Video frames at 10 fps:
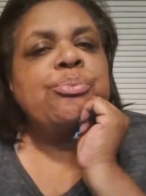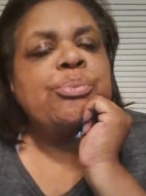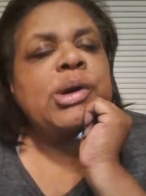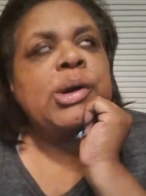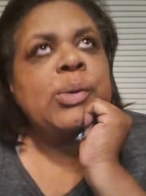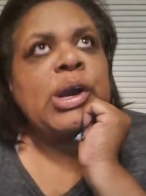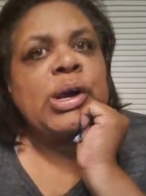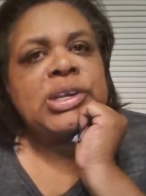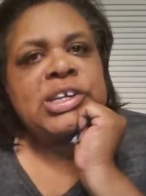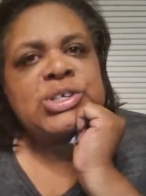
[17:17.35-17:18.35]
But we
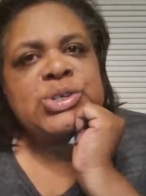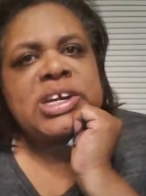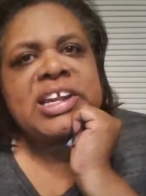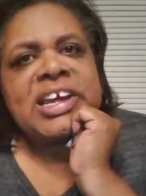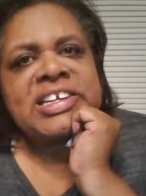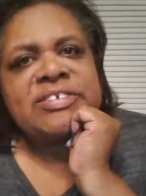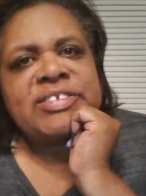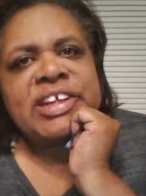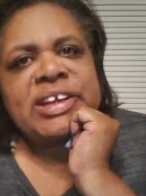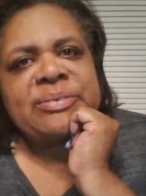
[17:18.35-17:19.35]
all need you
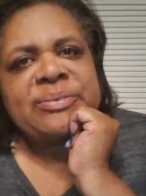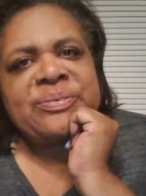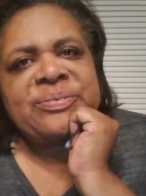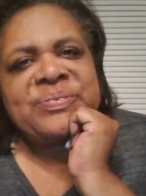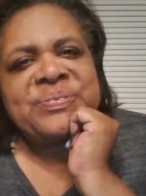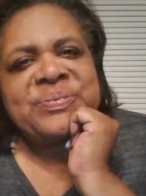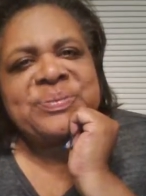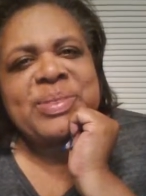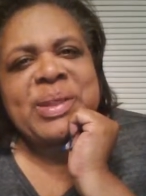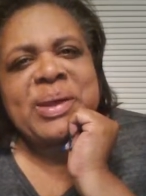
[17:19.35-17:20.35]
collectively.
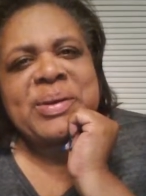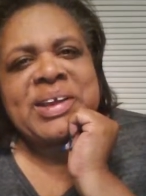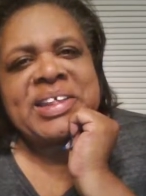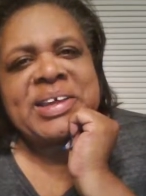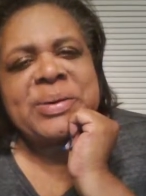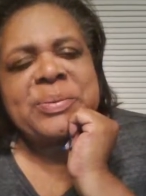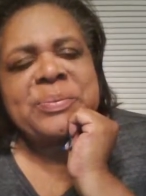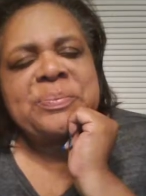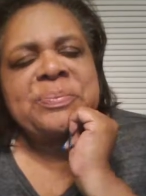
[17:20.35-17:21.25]
All right, Leo.